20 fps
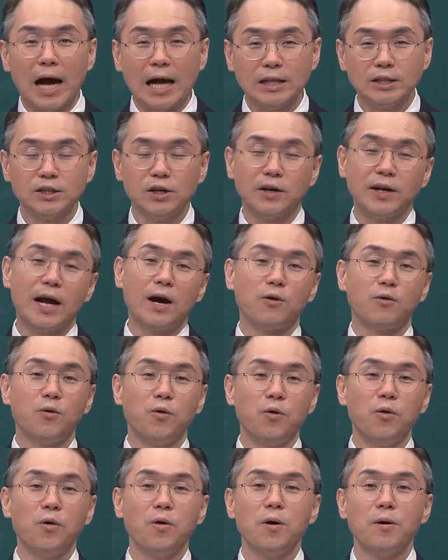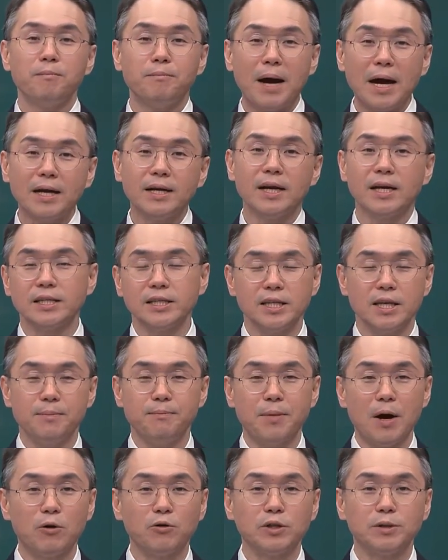you may wonder what to do
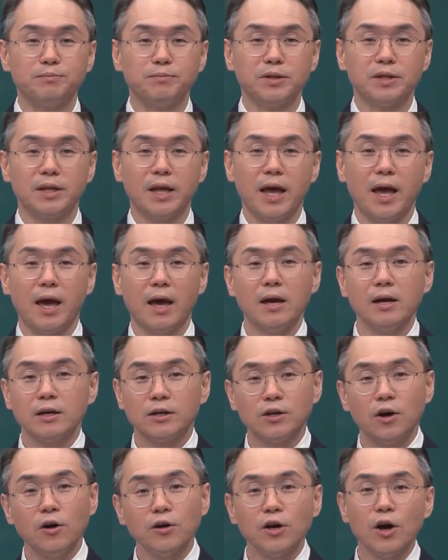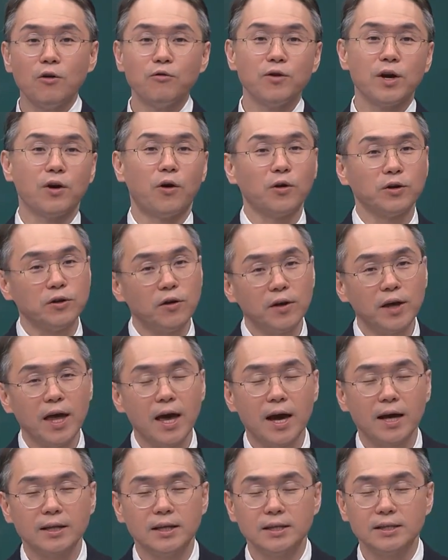in placing the implant more
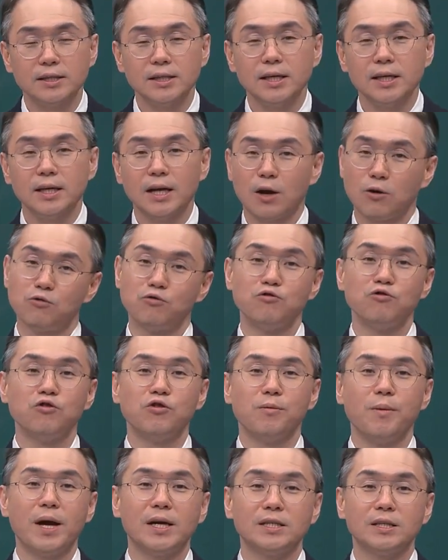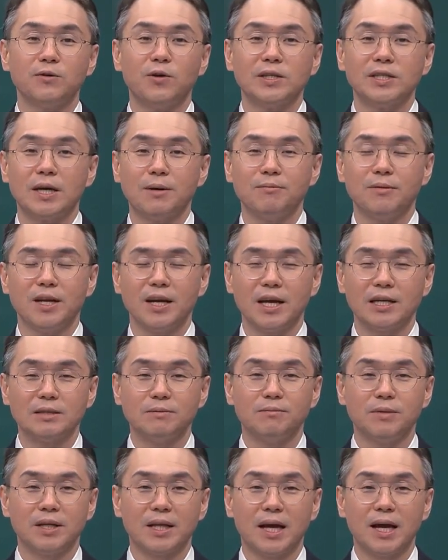safely by using OneGuide.
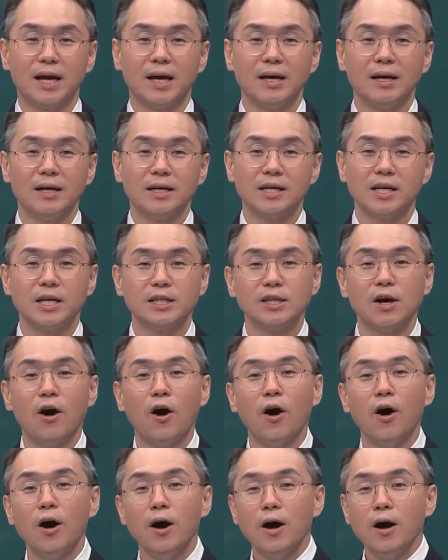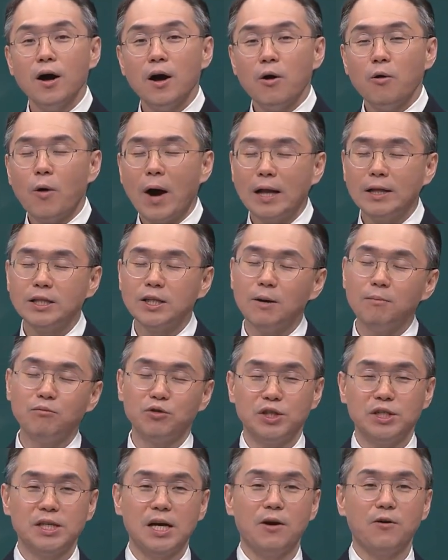In the case of fully
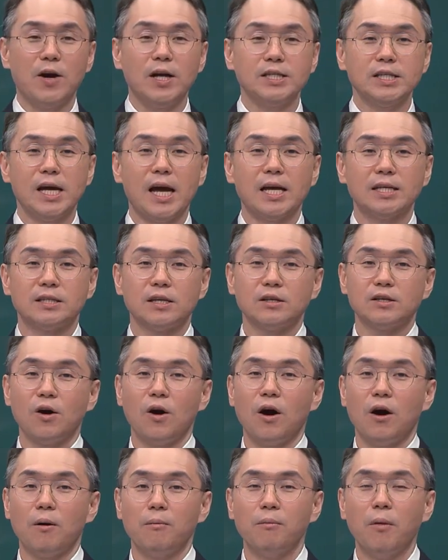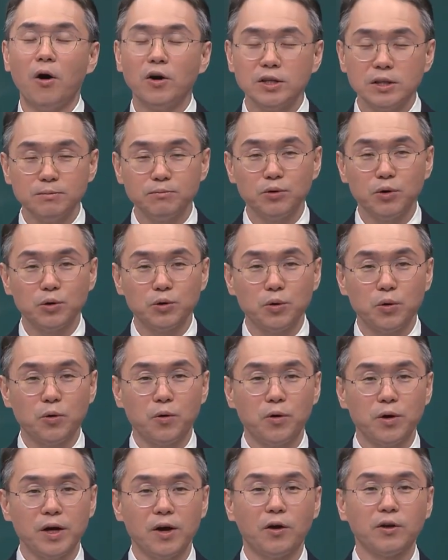dentulous patient, I want to talk
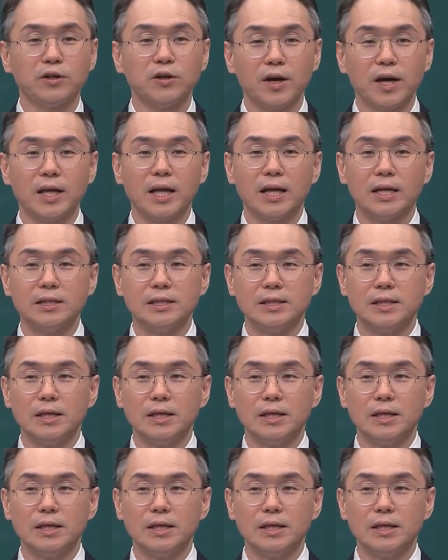about how